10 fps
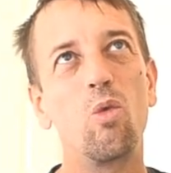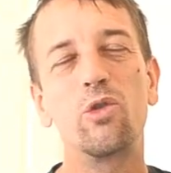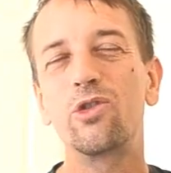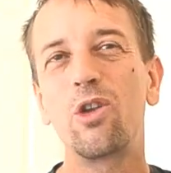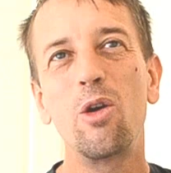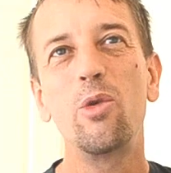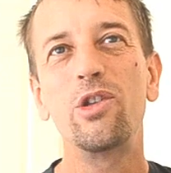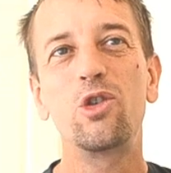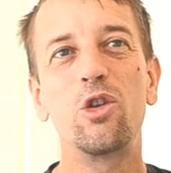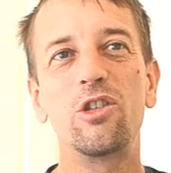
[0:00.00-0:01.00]
Start
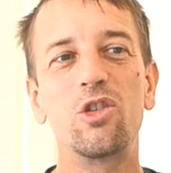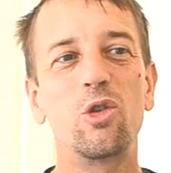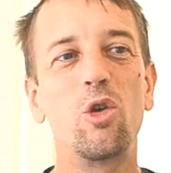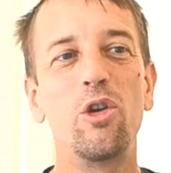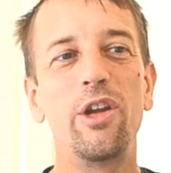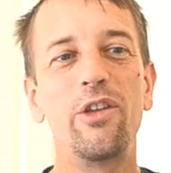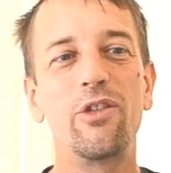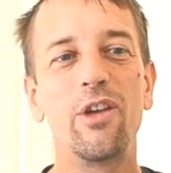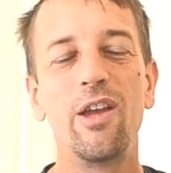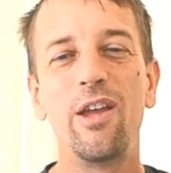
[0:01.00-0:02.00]
with short
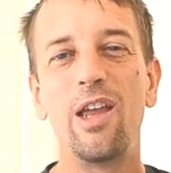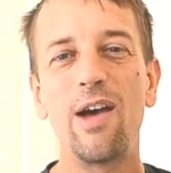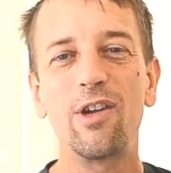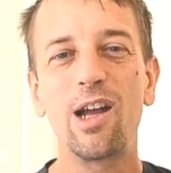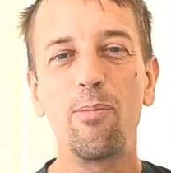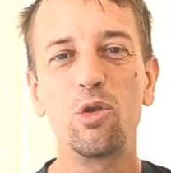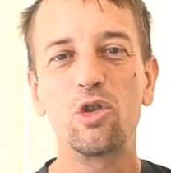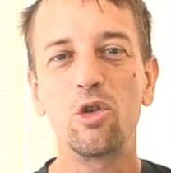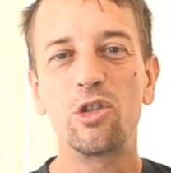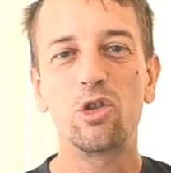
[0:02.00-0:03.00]
stories. You have a couple
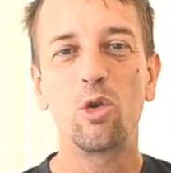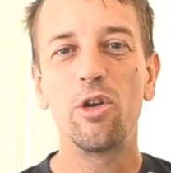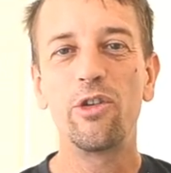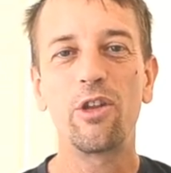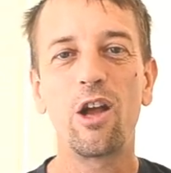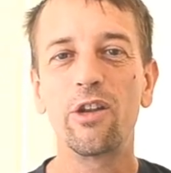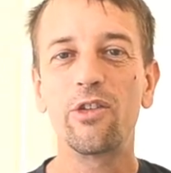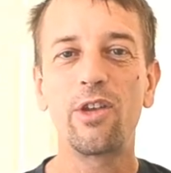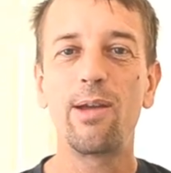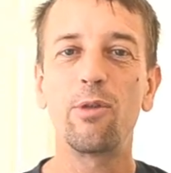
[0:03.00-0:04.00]
short stories along the
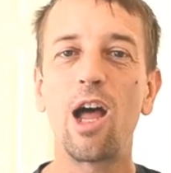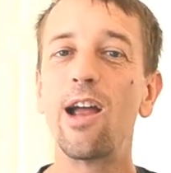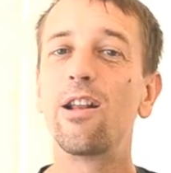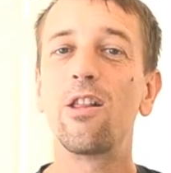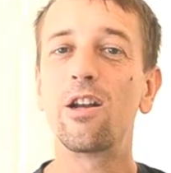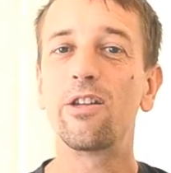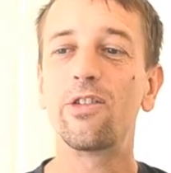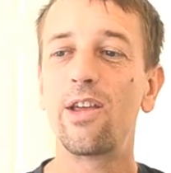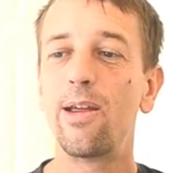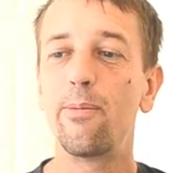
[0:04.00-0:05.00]
same line, along the
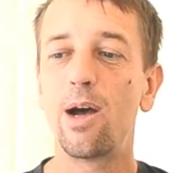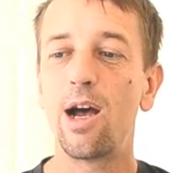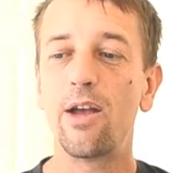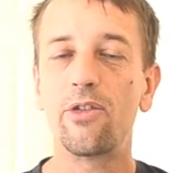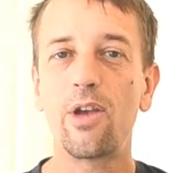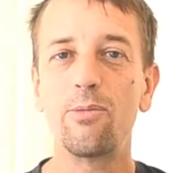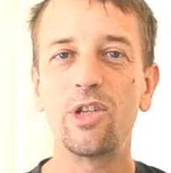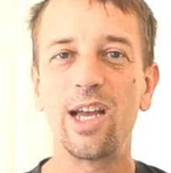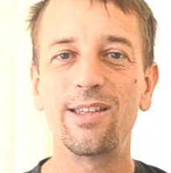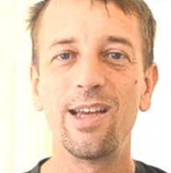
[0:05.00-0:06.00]
same
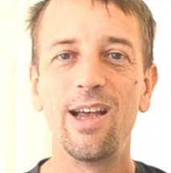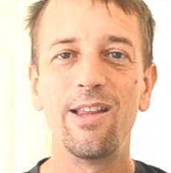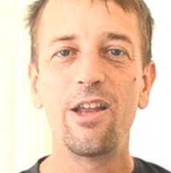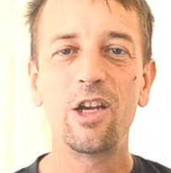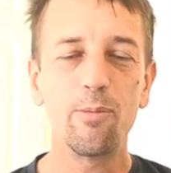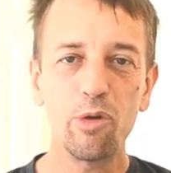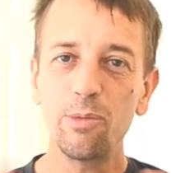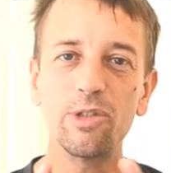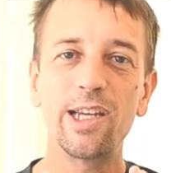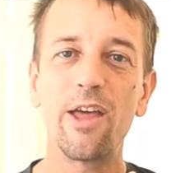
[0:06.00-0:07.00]
subject, and then you can put
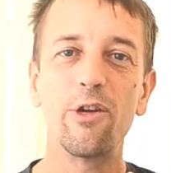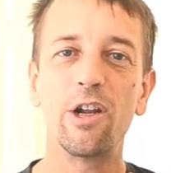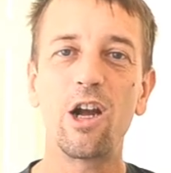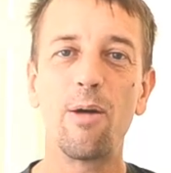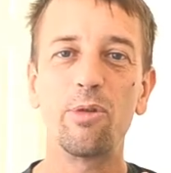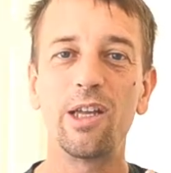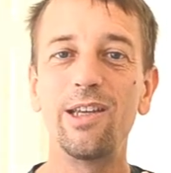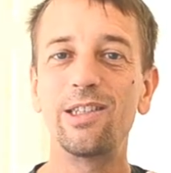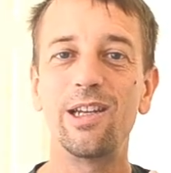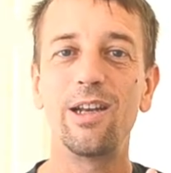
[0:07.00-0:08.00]
them together in a
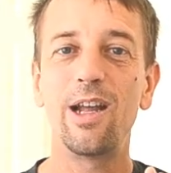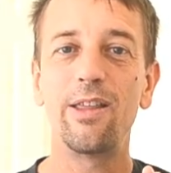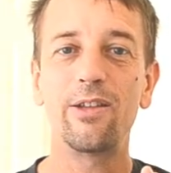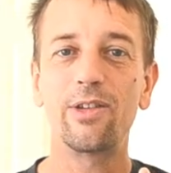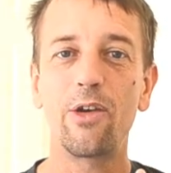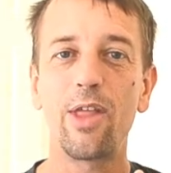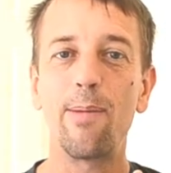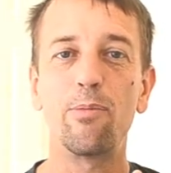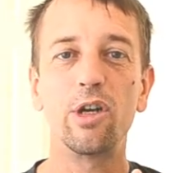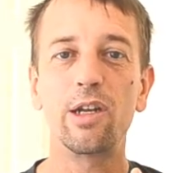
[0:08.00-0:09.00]
compilation and then sell
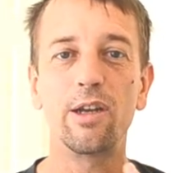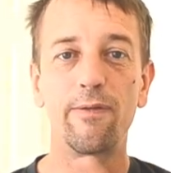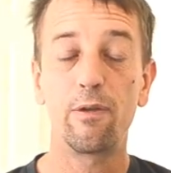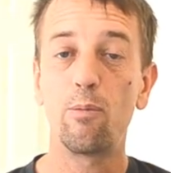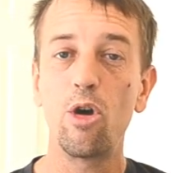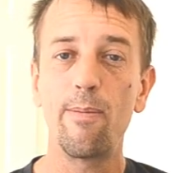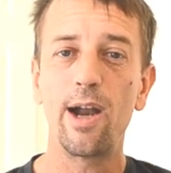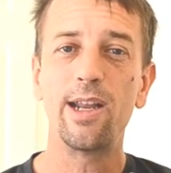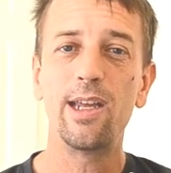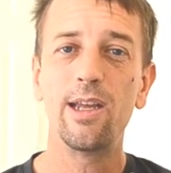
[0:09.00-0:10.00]
that book for more
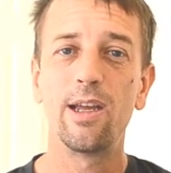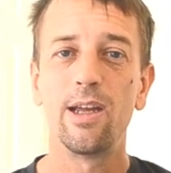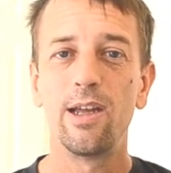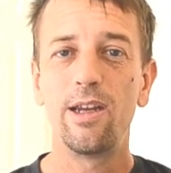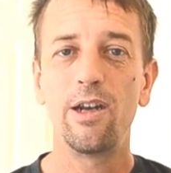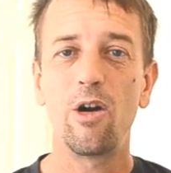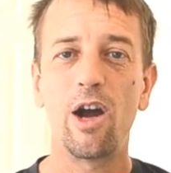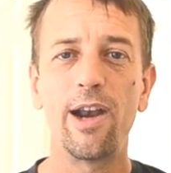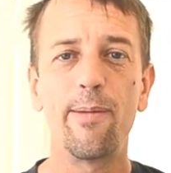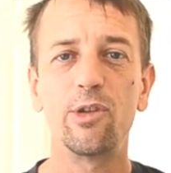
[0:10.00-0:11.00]
money, you know,
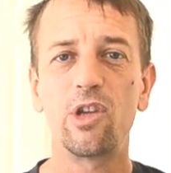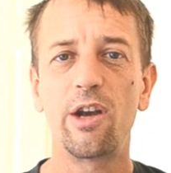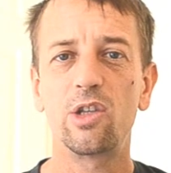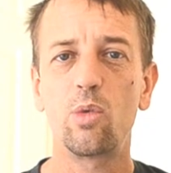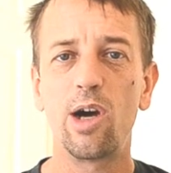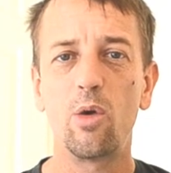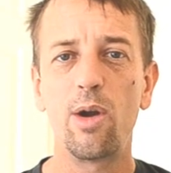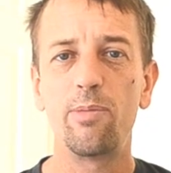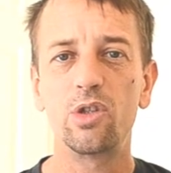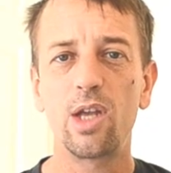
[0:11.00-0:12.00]
on Amazon as well,
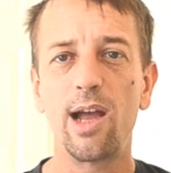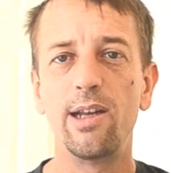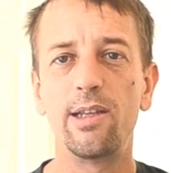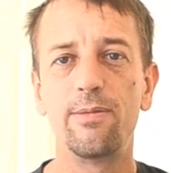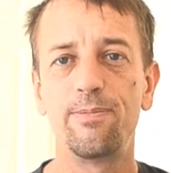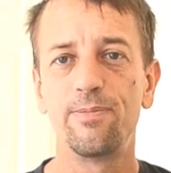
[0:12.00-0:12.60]
right beside it.